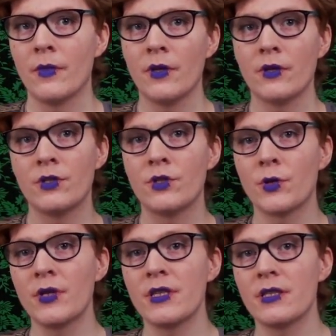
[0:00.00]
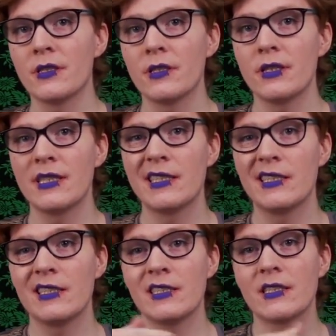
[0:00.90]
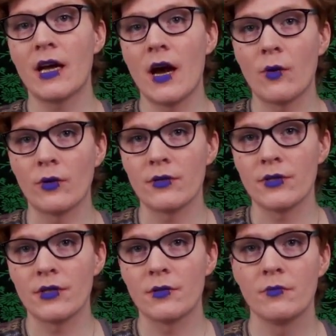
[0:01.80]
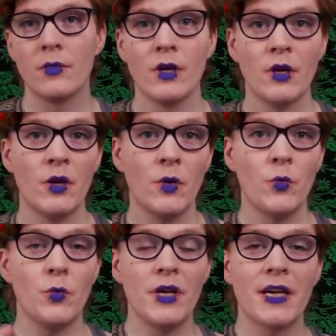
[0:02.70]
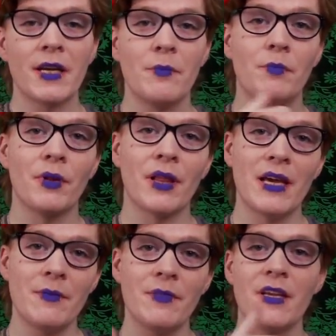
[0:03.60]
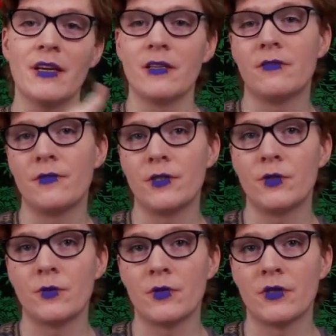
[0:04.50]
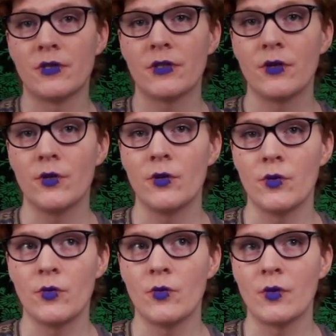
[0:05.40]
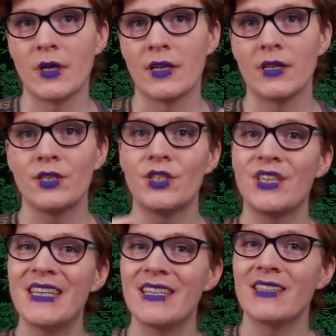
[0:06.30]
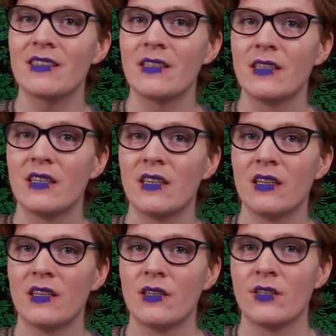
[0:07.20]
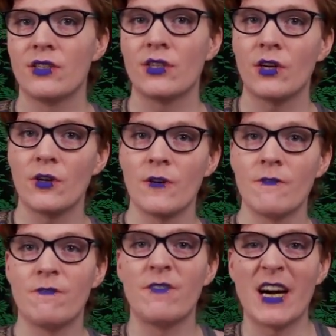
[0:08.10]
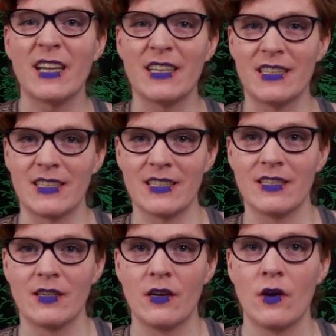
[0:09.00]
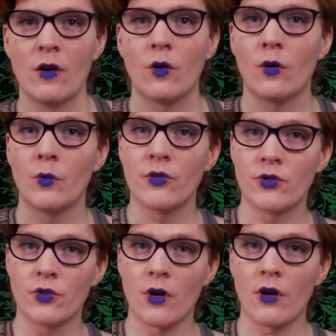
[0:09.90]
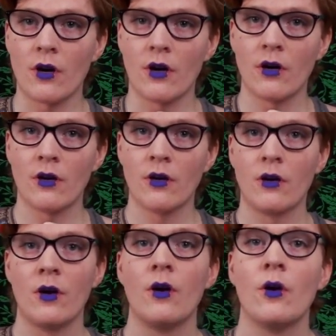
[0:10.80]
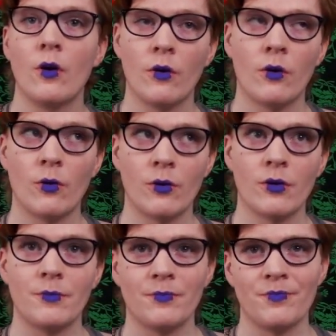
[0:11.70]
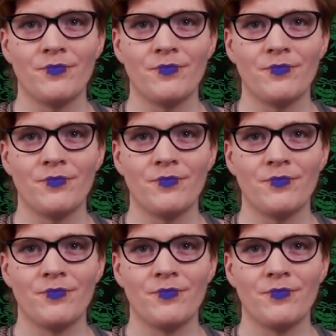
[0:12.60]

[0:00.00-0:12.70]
The choice is ours. We can blame the individuals who uh, cheat, turn violent, or withdraw, or